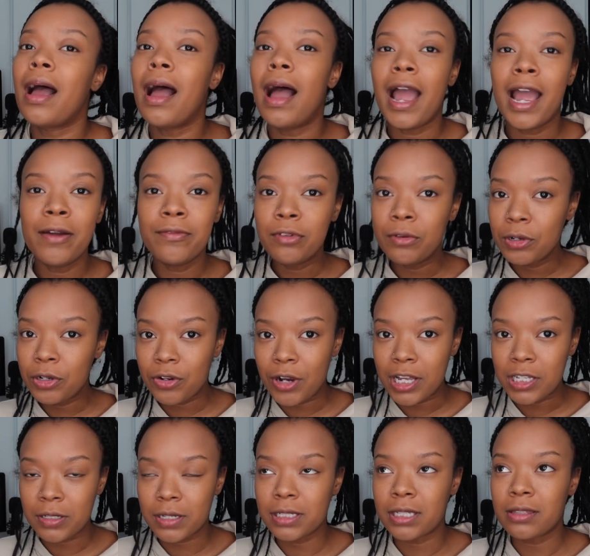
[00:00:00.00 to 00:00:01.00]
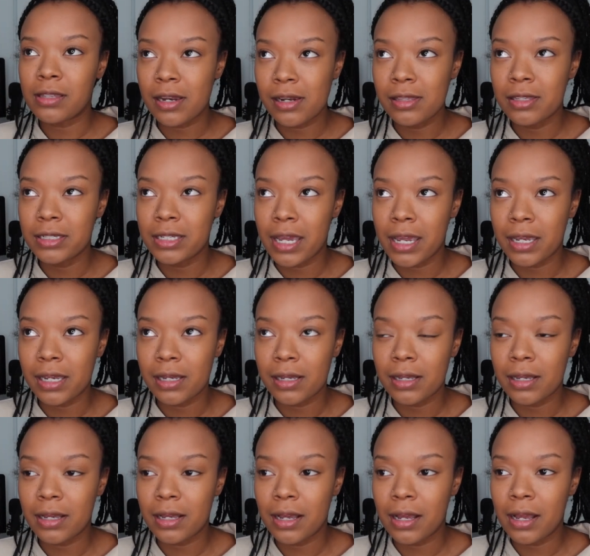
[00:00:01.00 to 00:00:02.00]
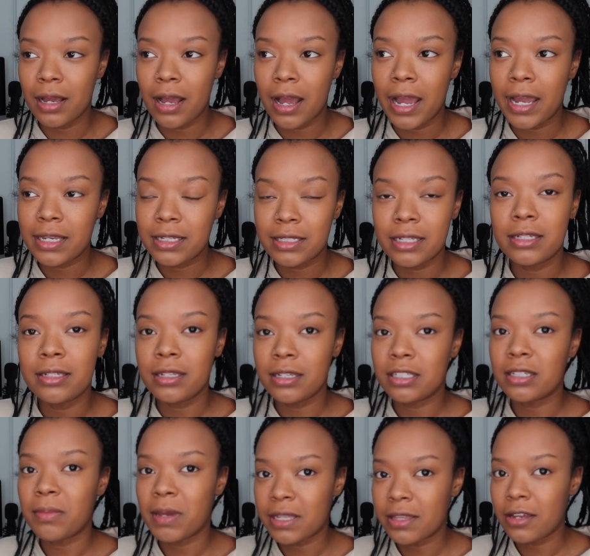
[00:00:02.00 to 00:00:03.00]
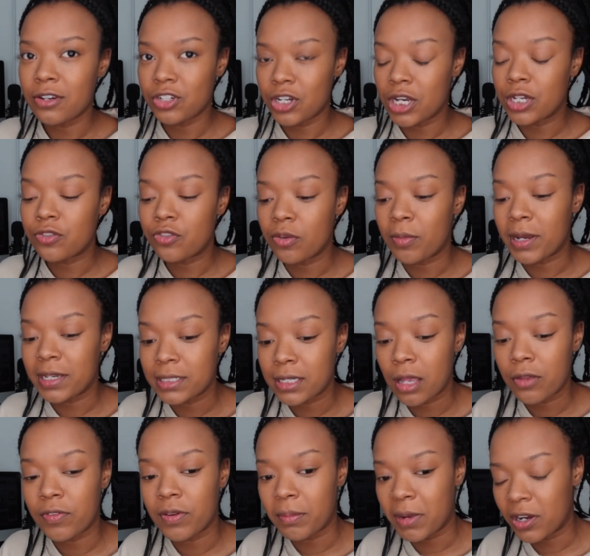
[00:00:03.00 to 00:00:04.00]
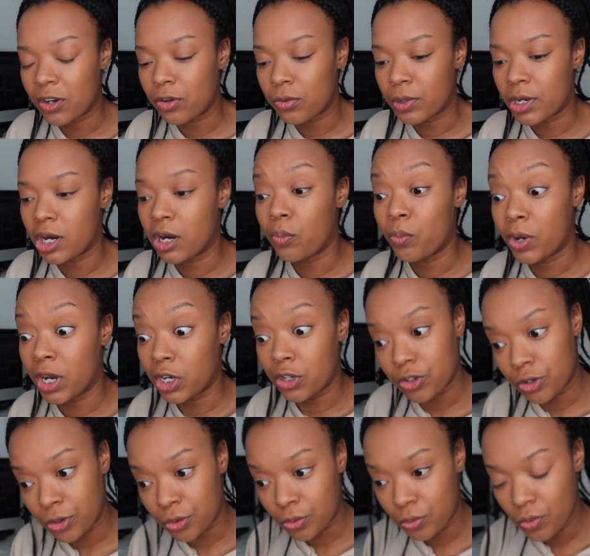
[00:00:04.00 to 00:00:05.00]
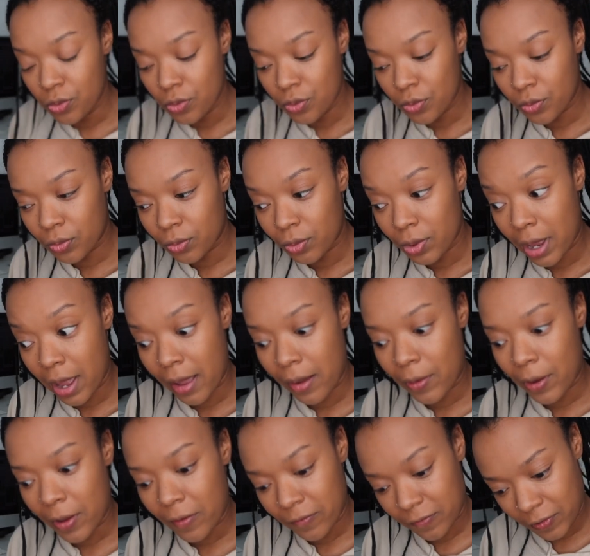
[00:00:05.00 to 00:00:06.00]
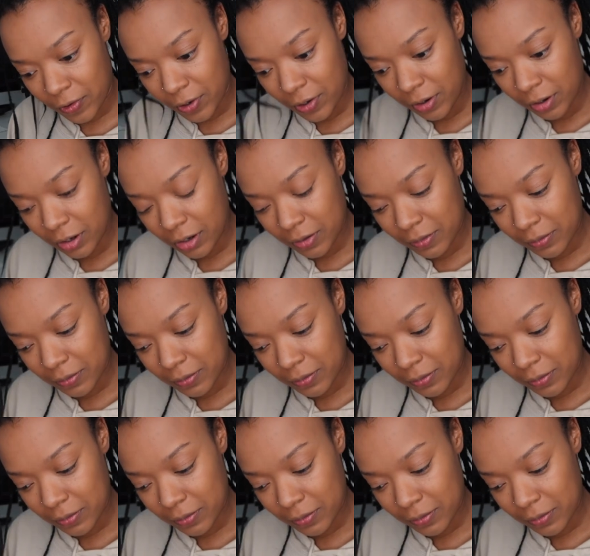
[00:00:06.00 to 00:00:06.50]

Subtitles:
I have no regrets, because at the end of the day, I did need to make that change for myself and my career and what I do. However,